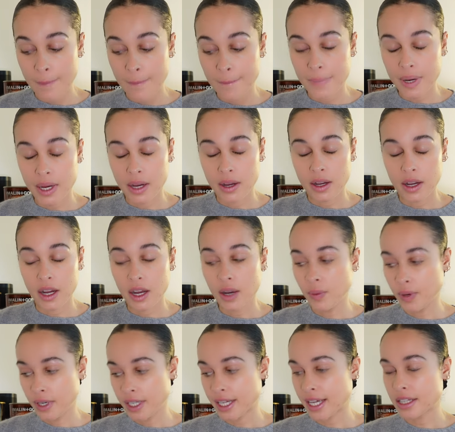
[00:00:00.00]
but I
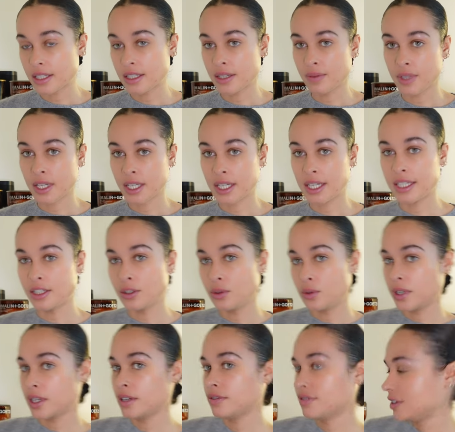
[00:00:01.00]
want to get something
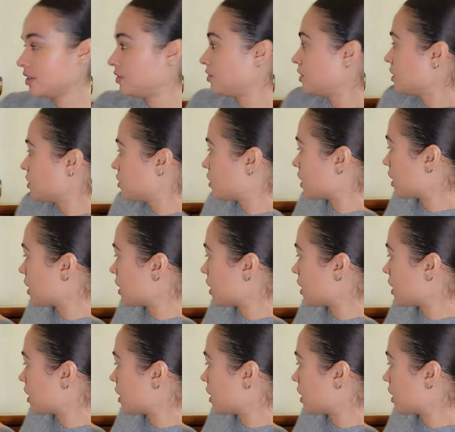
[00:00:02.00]
little, even if it's